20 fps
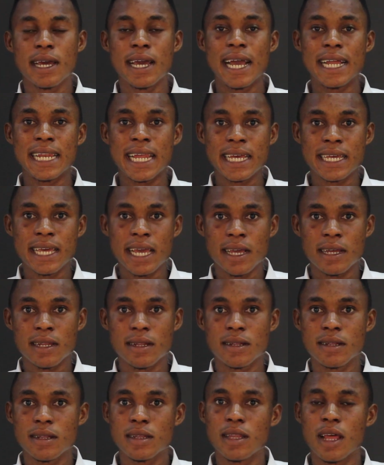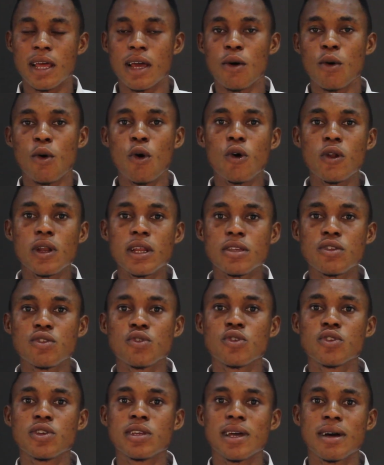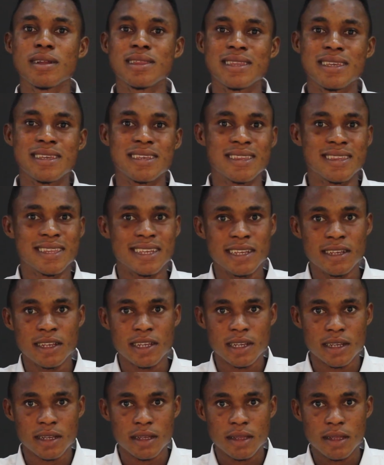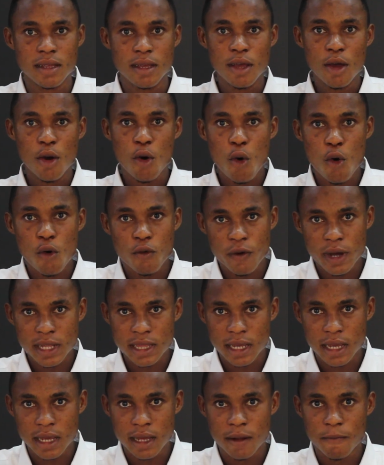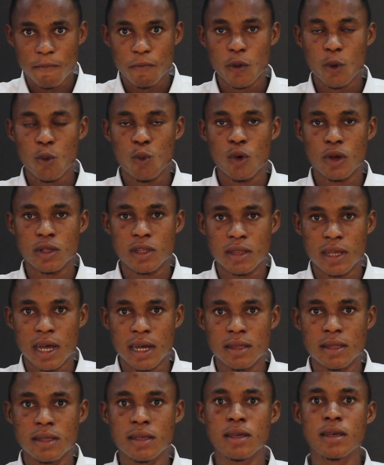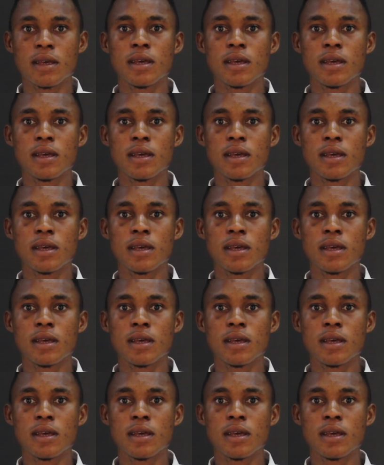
And again, the only social distinction over there was that